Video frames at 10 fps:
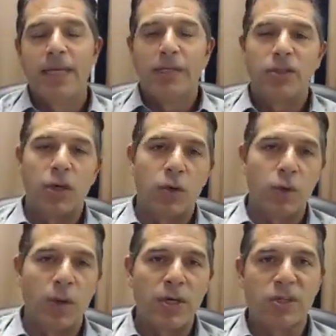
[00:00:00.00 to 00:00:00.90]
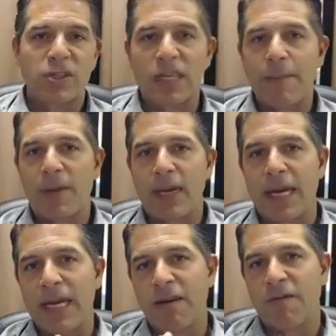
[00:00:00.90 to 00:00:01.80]
So when you're sleeping
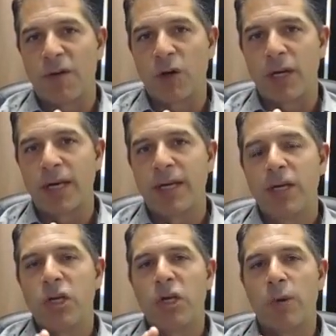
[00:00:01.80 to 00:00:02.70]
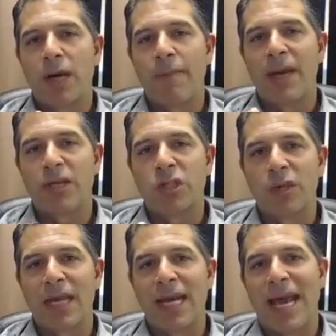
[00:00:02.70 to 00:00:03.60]
inverted, you want to make sure
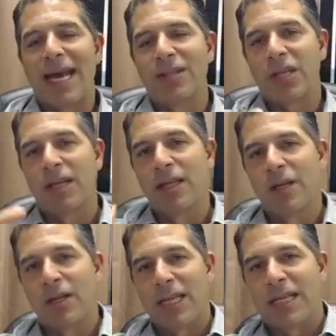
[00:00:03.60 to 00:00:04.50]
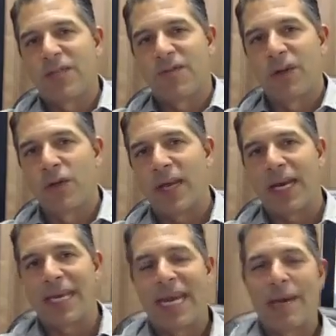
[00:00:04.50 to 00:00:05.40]
that it has a little less fill than
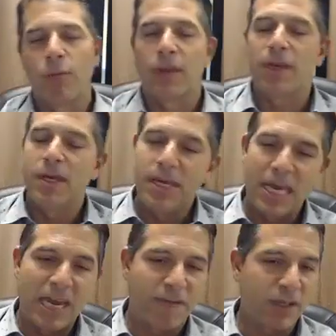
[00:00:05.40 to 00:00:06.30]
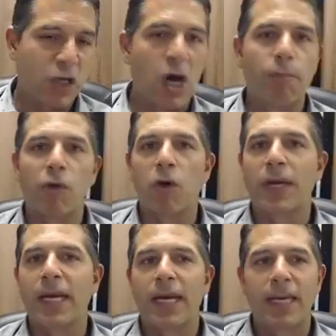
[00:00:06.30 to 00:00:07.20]
it came with. If it's all
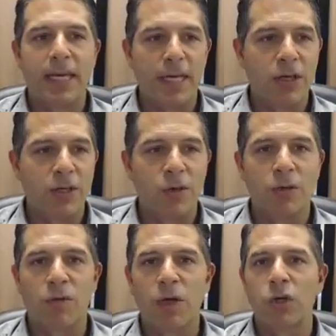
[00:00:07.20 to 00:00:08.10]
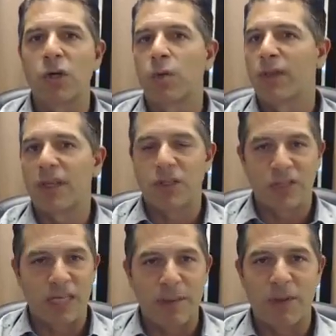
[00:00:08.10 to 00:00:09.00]
broken in, you're doing real good with it.
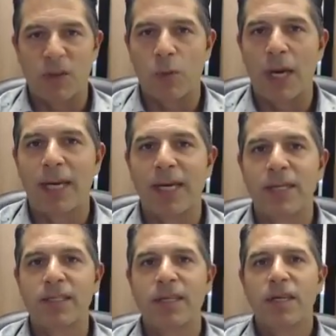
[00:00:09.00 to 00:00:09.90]
Just keep it the way it is.